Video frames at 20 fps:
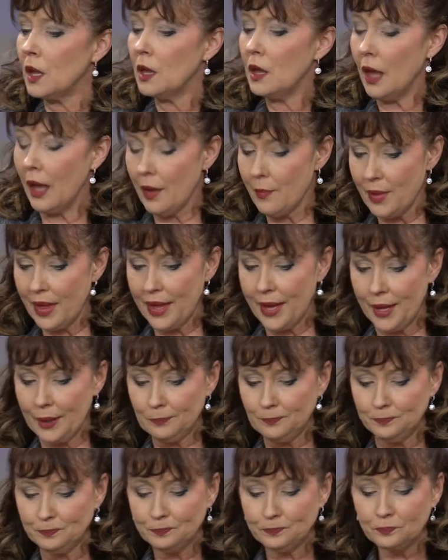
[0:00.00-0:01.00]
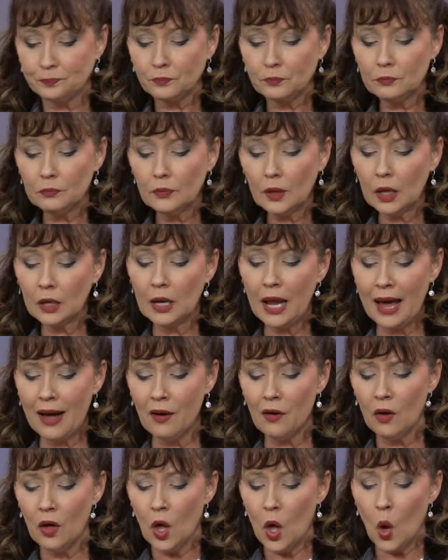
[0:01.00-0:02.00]
Amen.
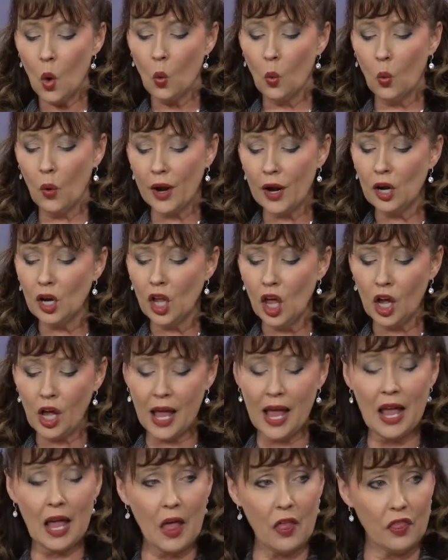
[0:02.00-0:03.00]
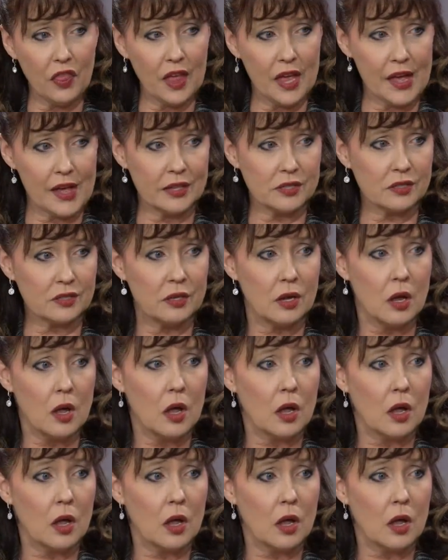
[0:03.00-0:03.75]
Now, we're looking at this